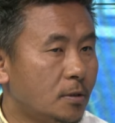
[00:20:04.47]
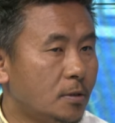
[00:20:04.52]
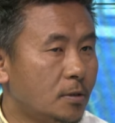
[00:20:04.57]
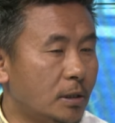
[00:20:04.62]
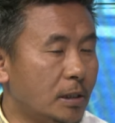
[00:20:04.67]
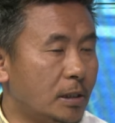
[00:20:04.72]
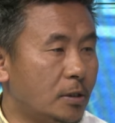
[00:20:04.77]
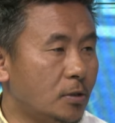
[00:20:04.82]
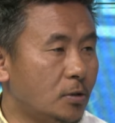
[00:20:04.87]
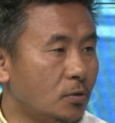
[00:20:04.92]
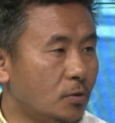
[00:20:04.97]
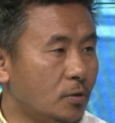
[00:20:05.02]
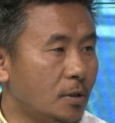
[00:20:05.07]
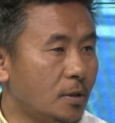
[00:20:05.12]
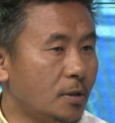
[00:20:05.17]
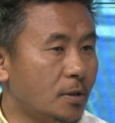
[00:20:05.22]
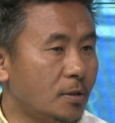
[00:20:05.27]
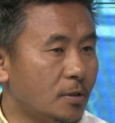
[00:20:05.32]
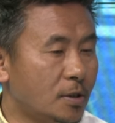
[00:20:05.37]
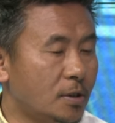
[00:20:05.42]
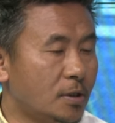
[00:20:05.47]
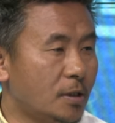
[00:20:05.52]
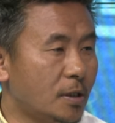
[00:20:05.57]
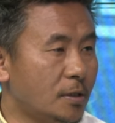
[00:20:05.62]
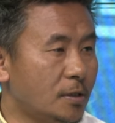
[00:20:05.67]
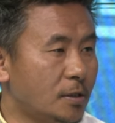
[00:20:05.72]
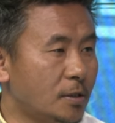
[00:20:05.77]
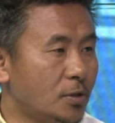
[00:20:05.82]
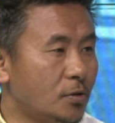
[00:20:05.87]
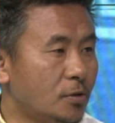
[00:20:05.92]
related to the
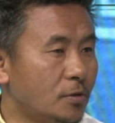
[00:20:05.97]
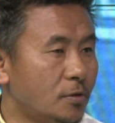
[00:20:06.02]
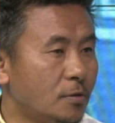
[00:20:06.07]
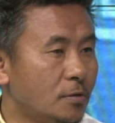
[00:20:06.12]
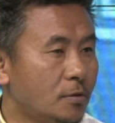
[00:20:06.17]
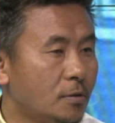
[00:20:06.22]
digitization.